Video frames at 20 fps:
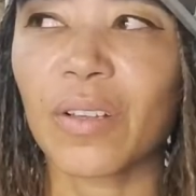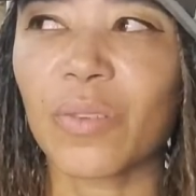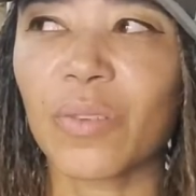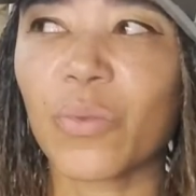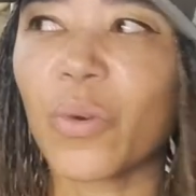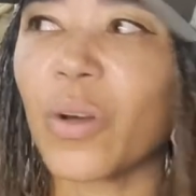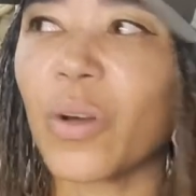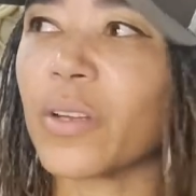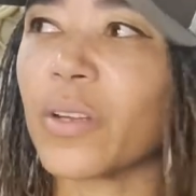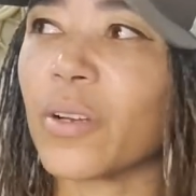
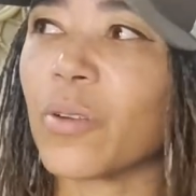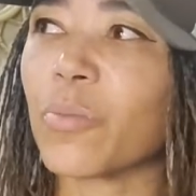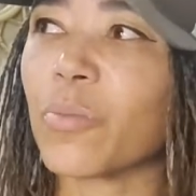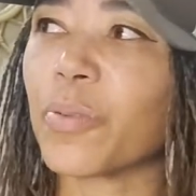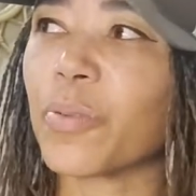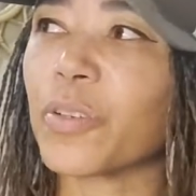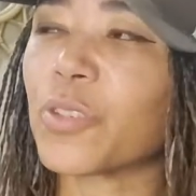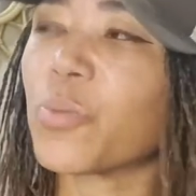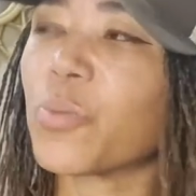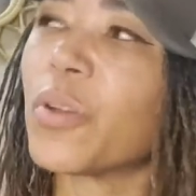well, I don't
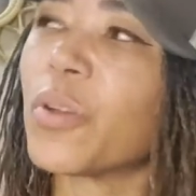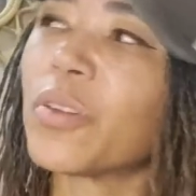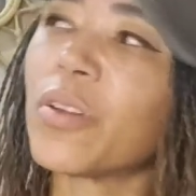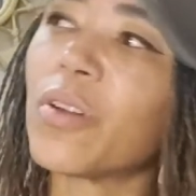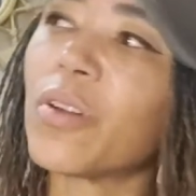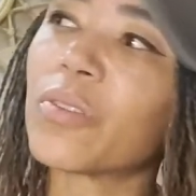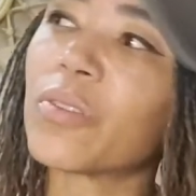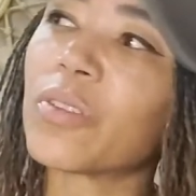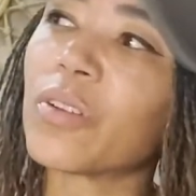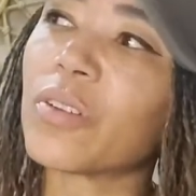push, well,
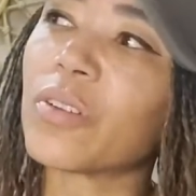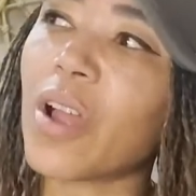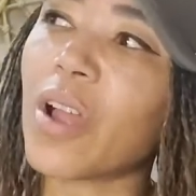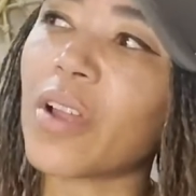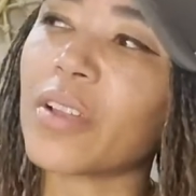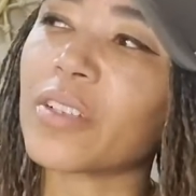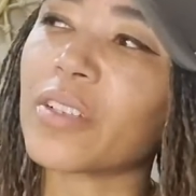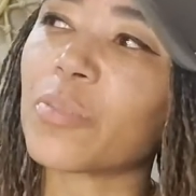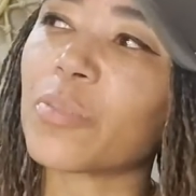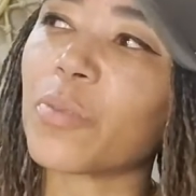no, they're not
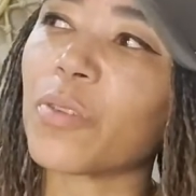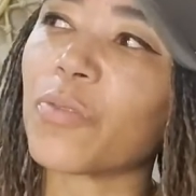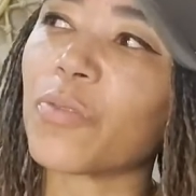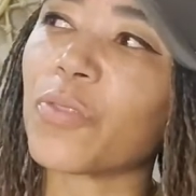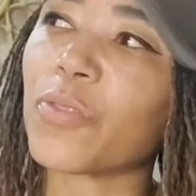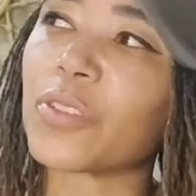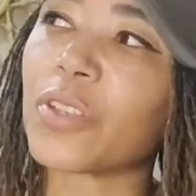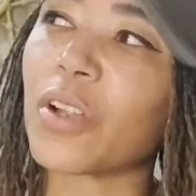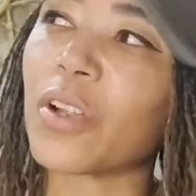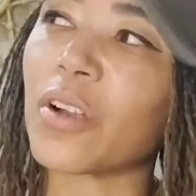histamine
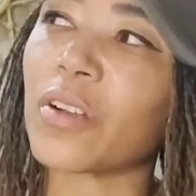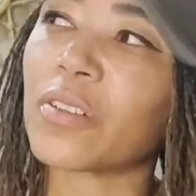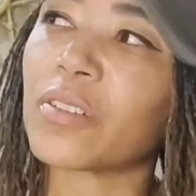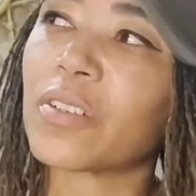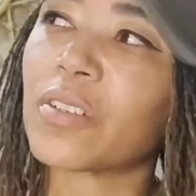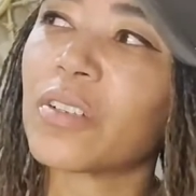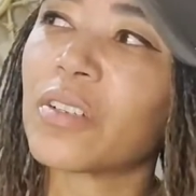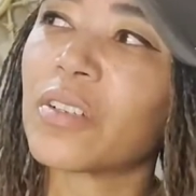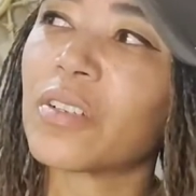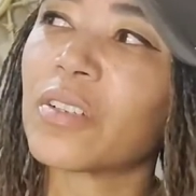foods there.
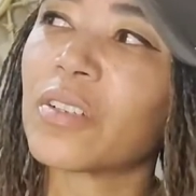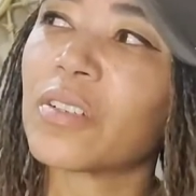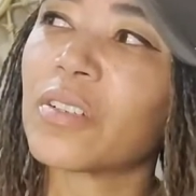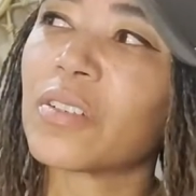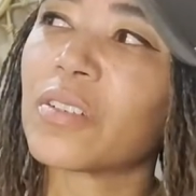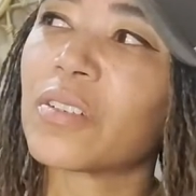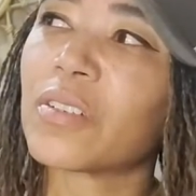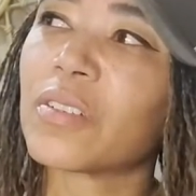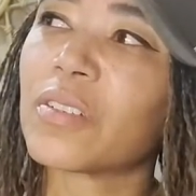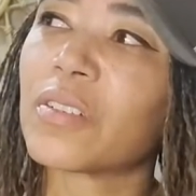
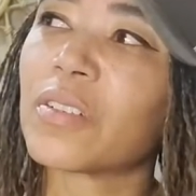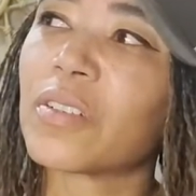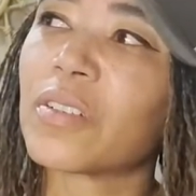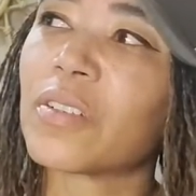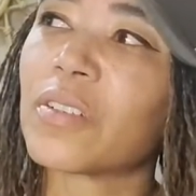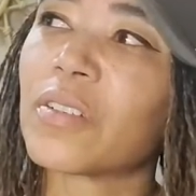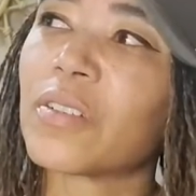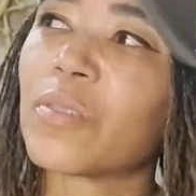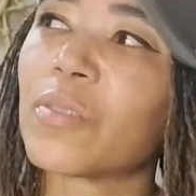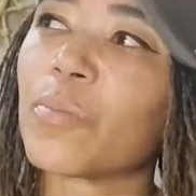
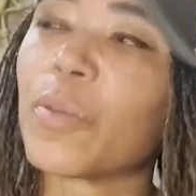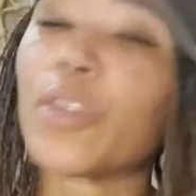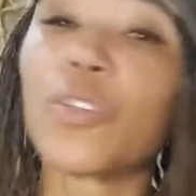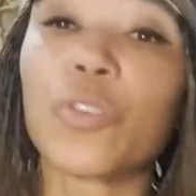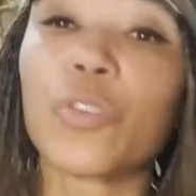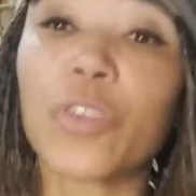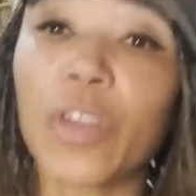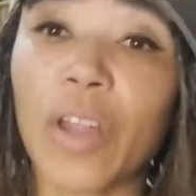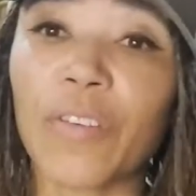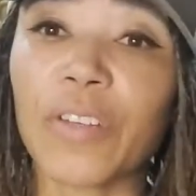But you
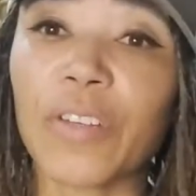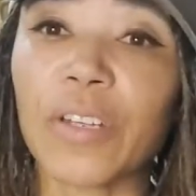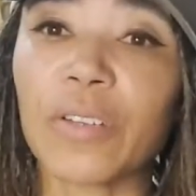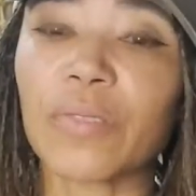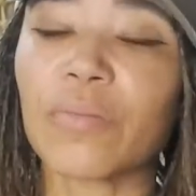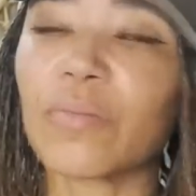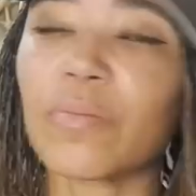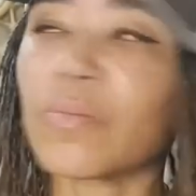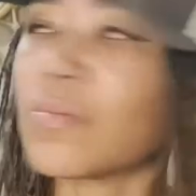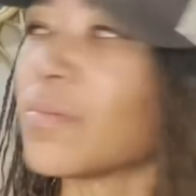could have a,
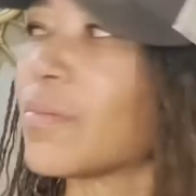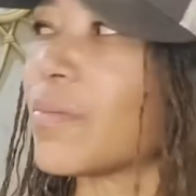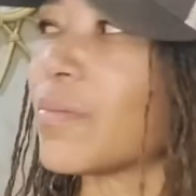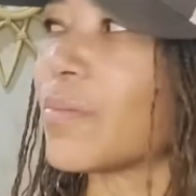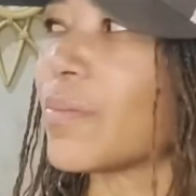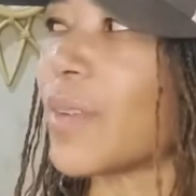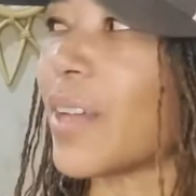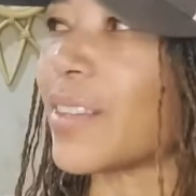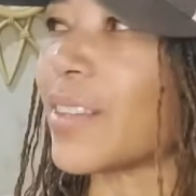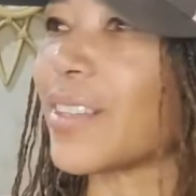
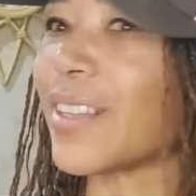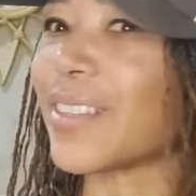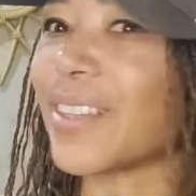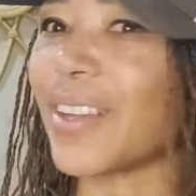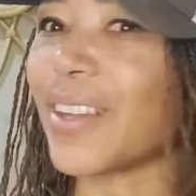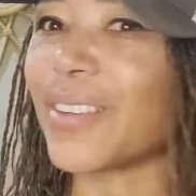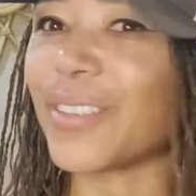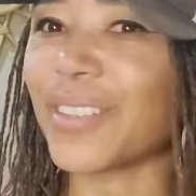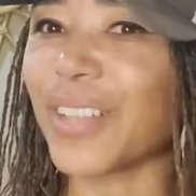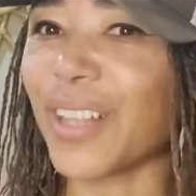I think
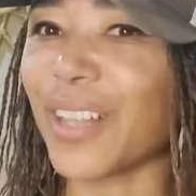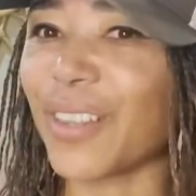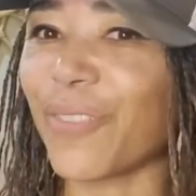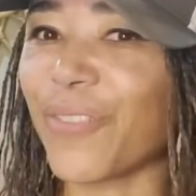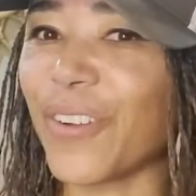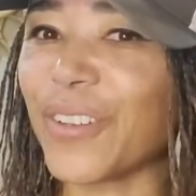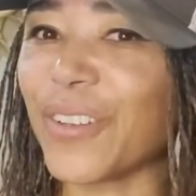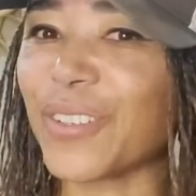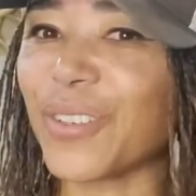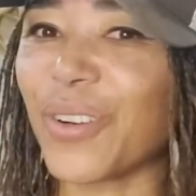Thunder's at the
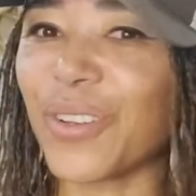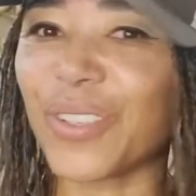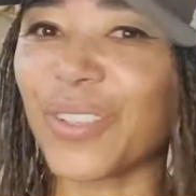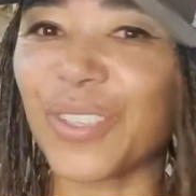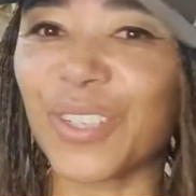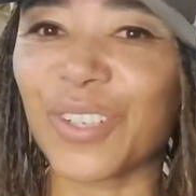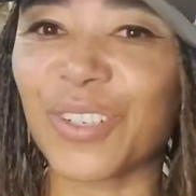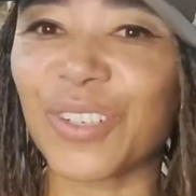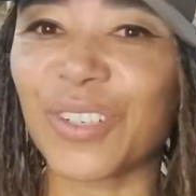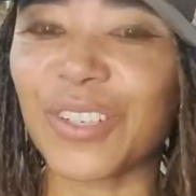front door. This
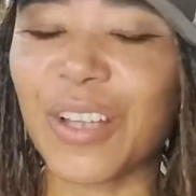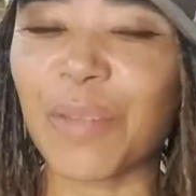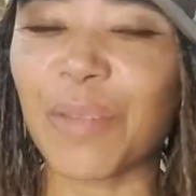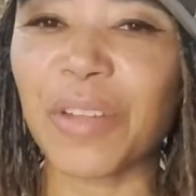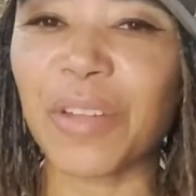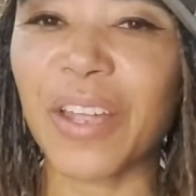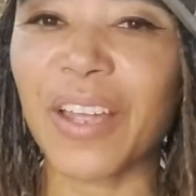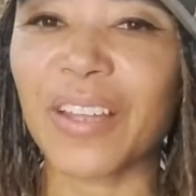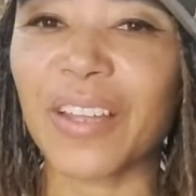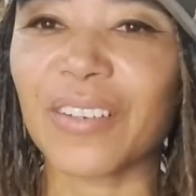is a good time
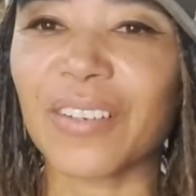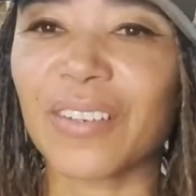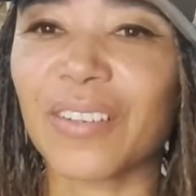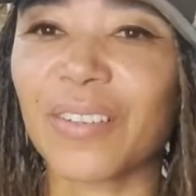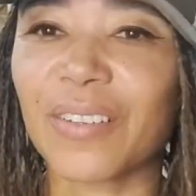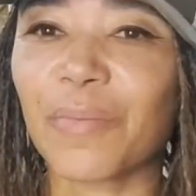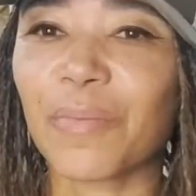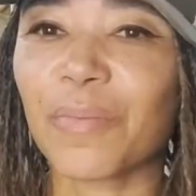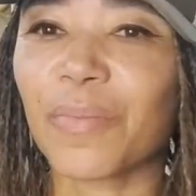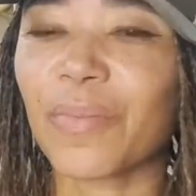to end.
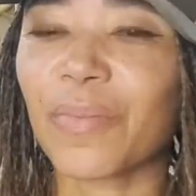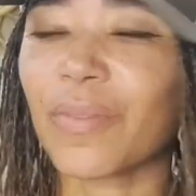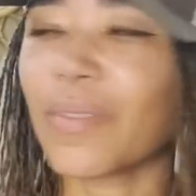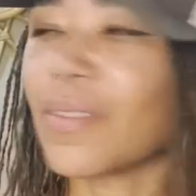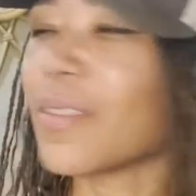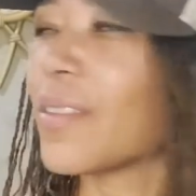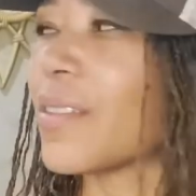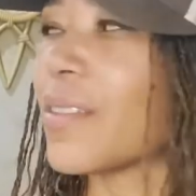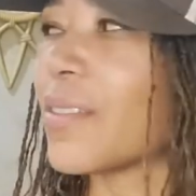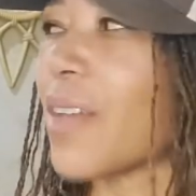
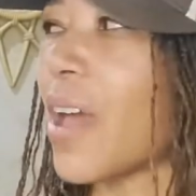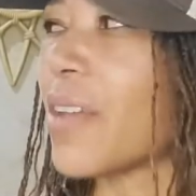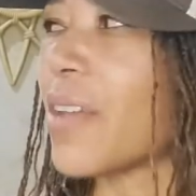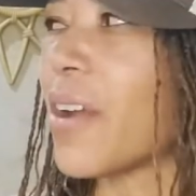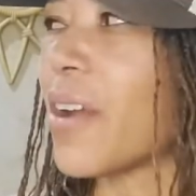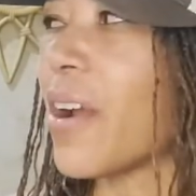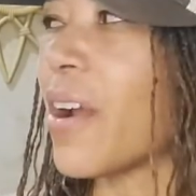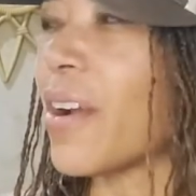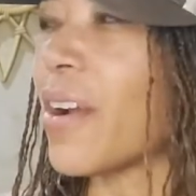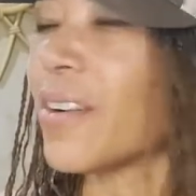
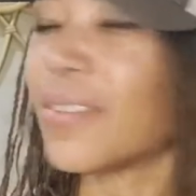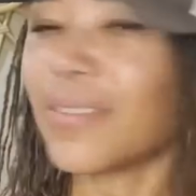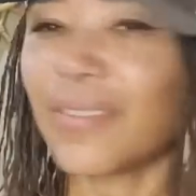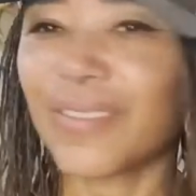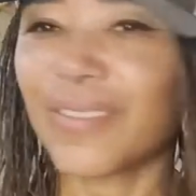Thunder!